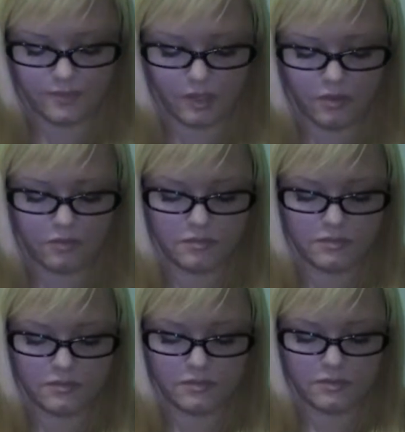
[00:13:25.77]
Oh,
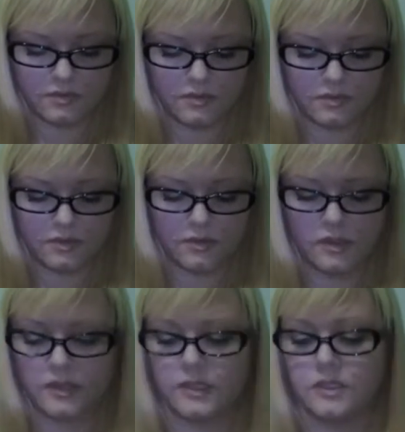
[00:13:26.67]

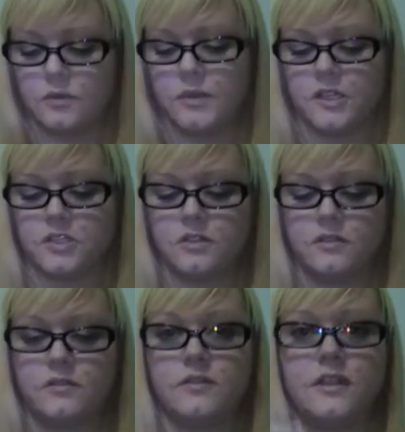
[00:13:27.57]
got like a little picture
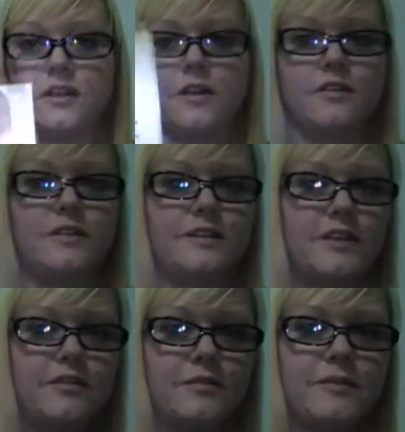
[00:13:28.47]
of Nick Carter in
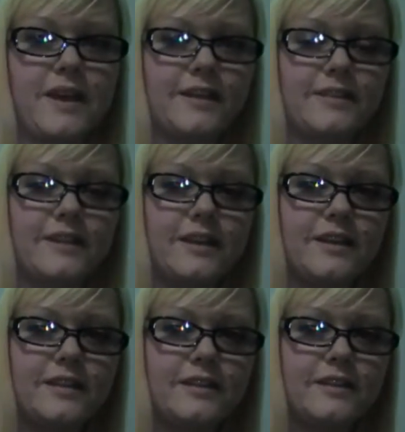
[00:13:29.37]
there from back in the
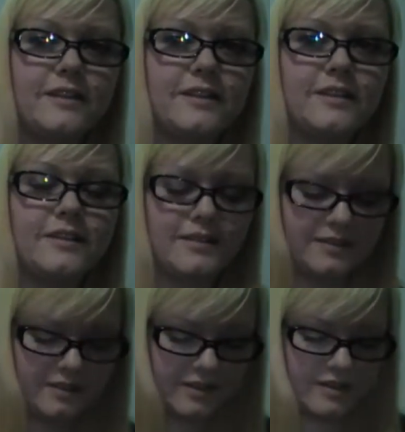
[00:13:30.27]
day.
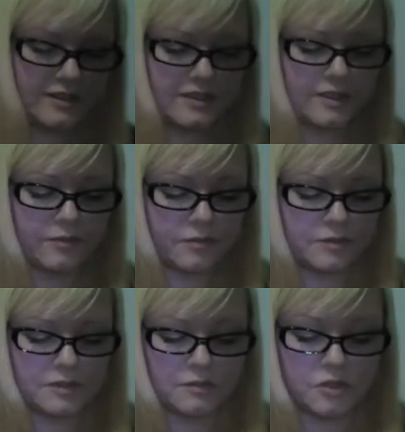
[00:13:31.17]
Come from
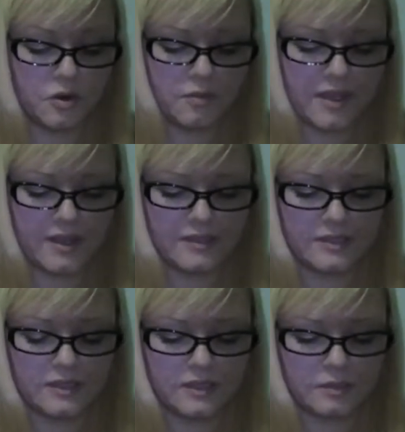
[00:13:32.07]
some Europe
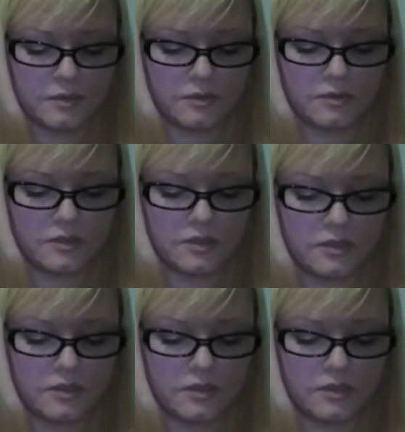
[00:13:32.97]
magazine, I suppose.